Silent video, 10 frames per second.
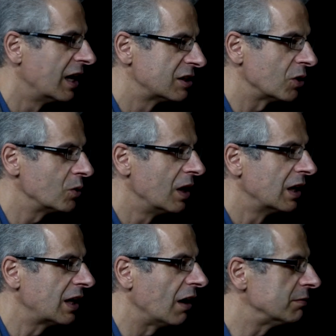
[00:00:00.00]
So
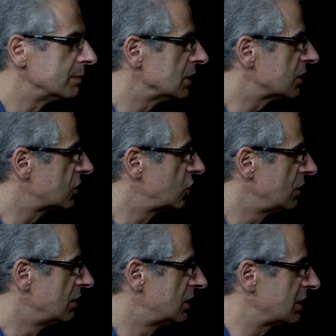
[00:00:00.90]
governments
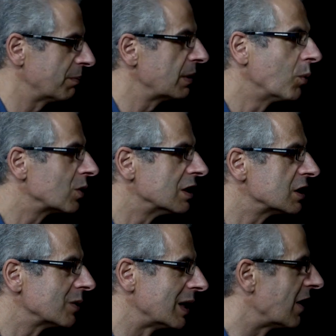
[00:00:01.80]
simply wouldn't
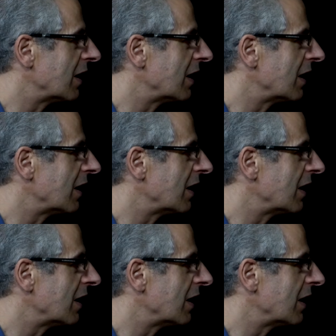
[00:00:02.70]
do it.